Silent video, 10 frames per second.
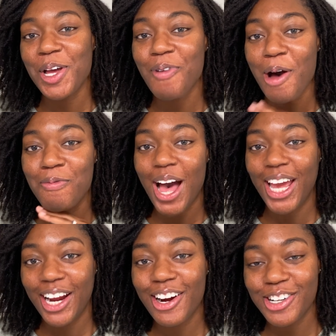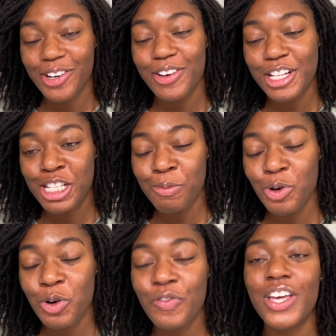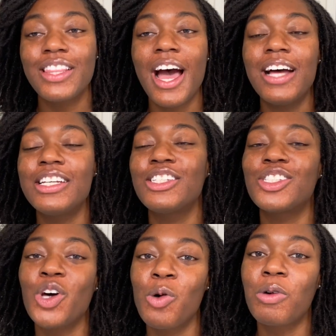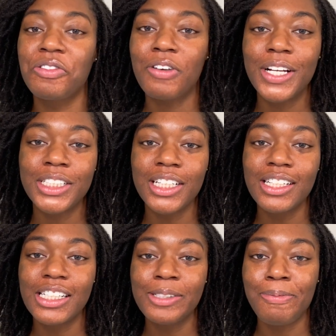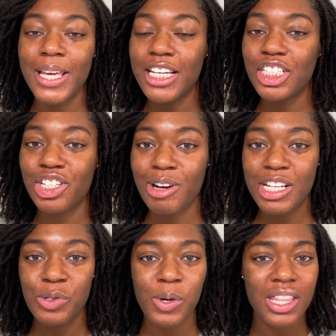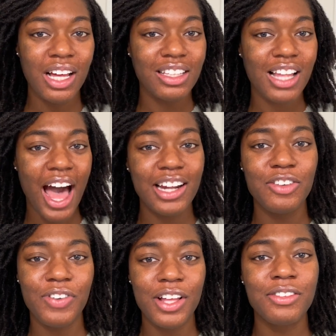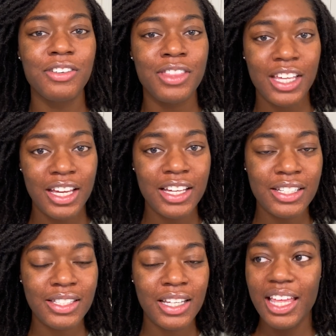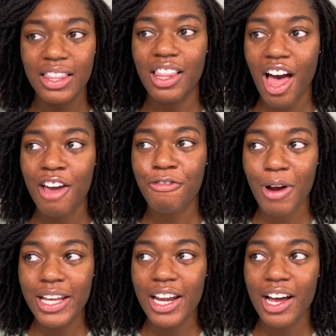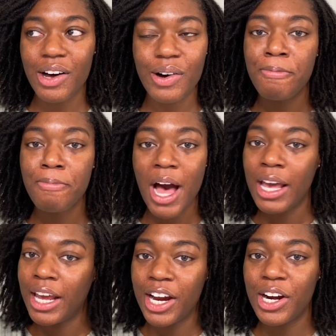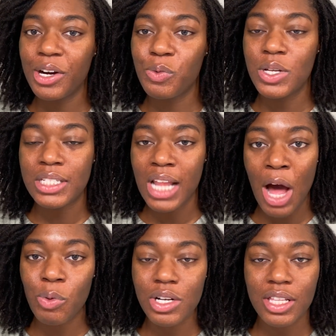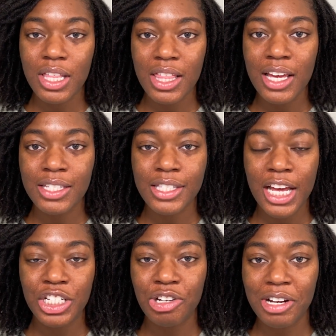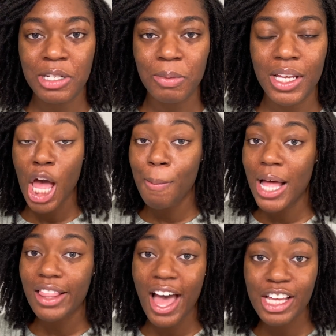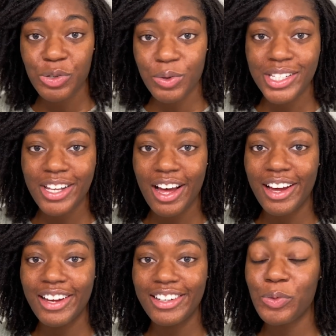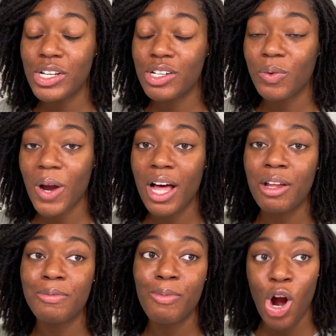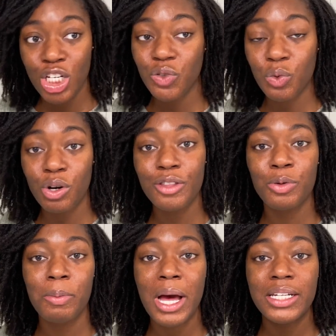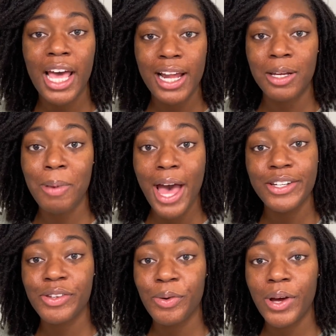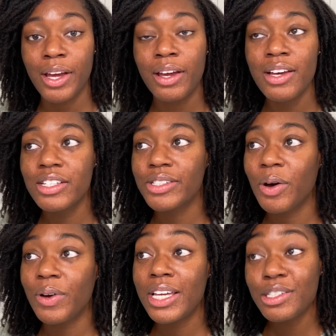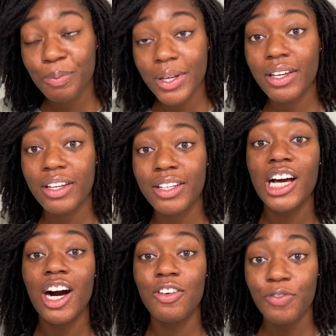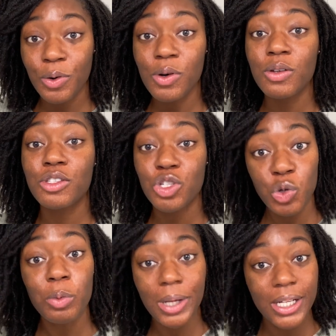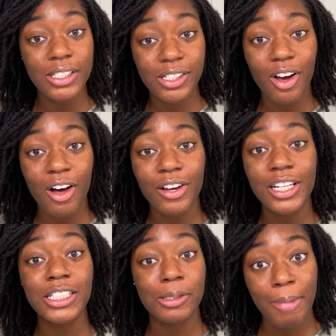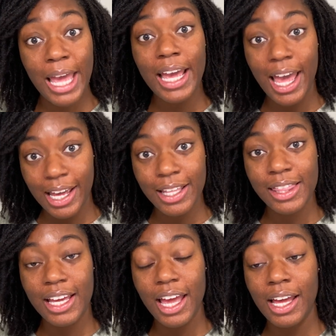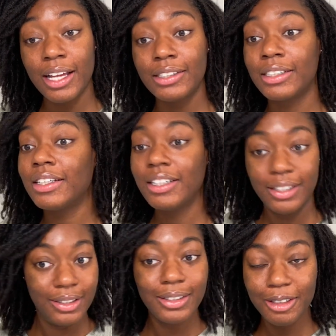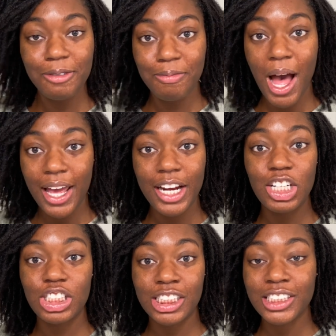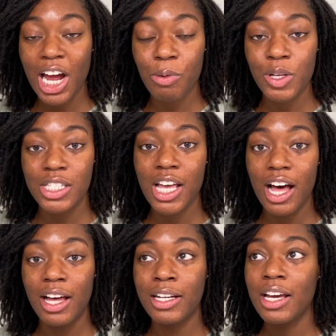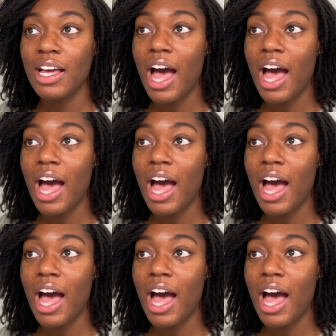about my hair during this move, and that is so refreshing, because being stressed with a lot of other things in life right now, my hair was not one of the things that stressed me. Now, my last retie was around March 4th when my daddy passed away. So it's been a full 2 months, y'all. It is May 8th, and my hair just got retied.